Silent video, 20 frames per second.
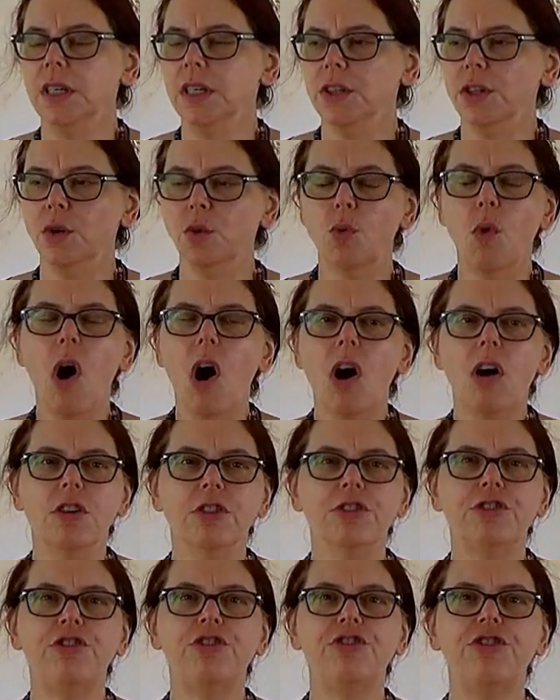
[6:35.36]
The
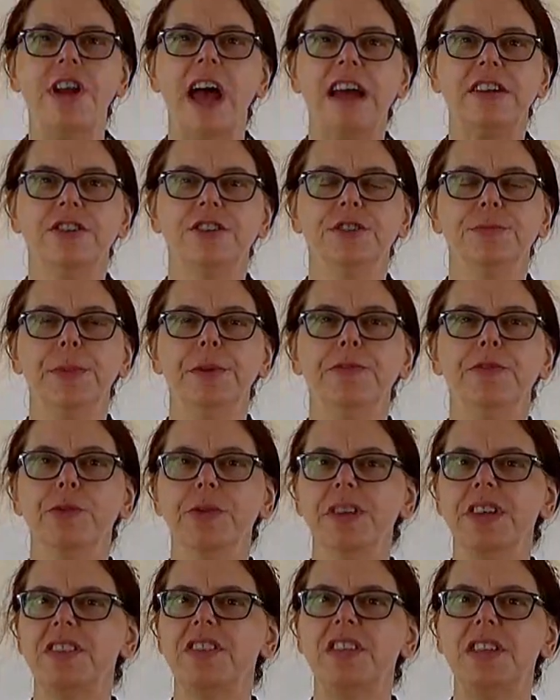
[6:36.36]
walls shattered before
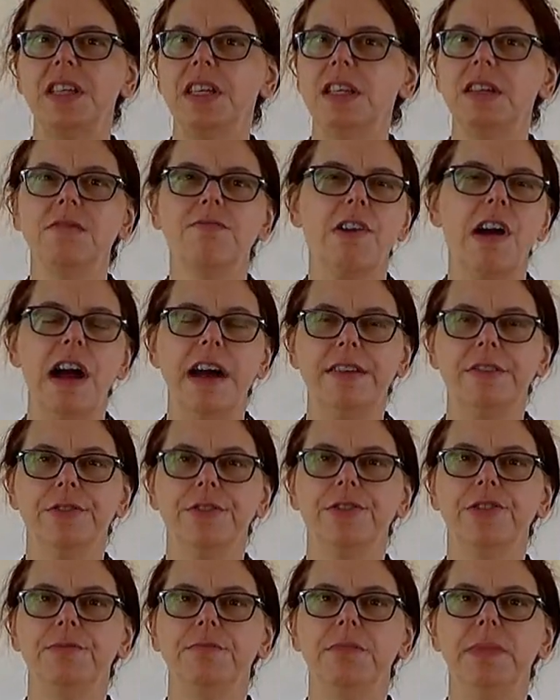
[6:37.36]
the sea
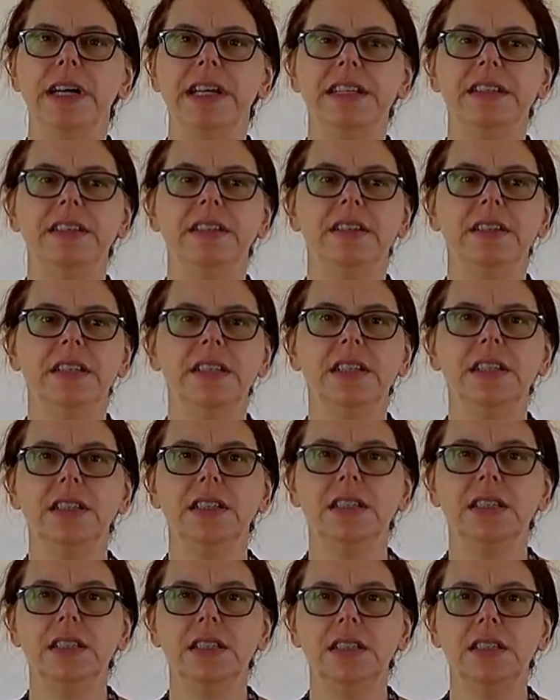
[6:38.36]
riders' might,
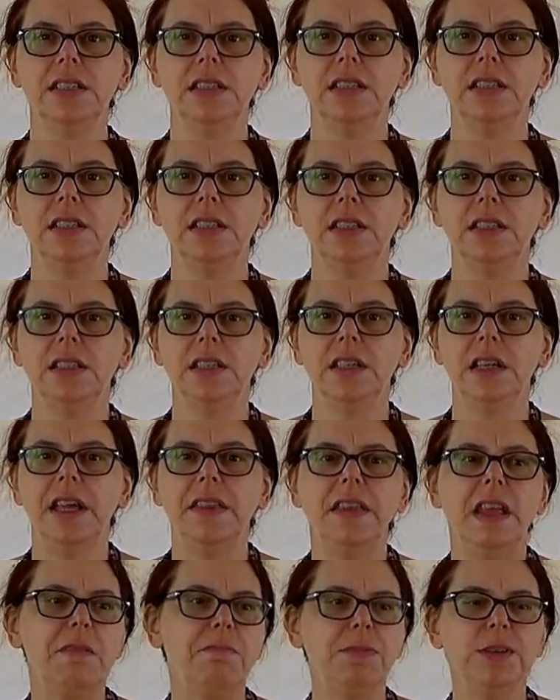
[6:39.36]

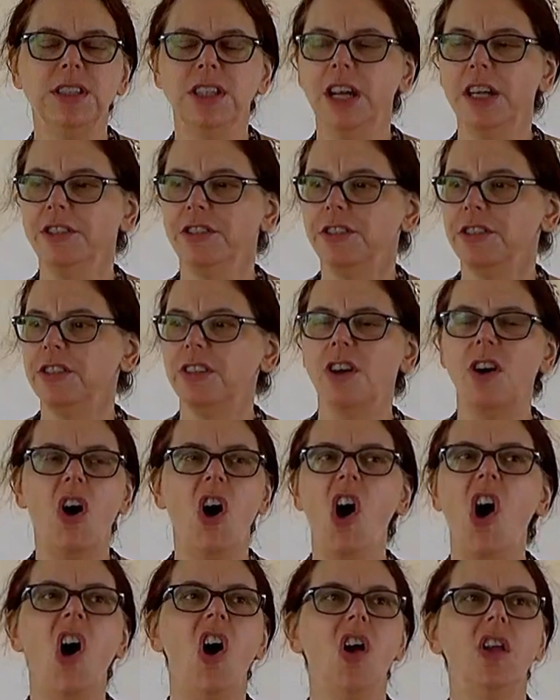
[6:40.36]
and they plundered the
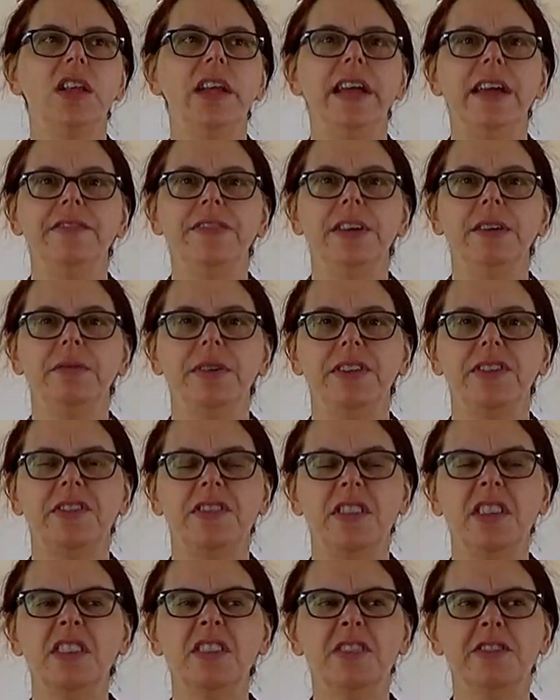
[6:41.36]
hall heavy with
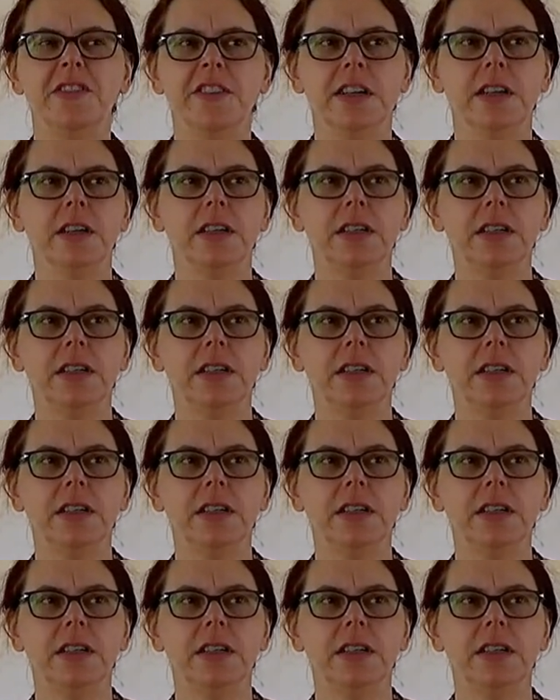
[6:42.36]
silver.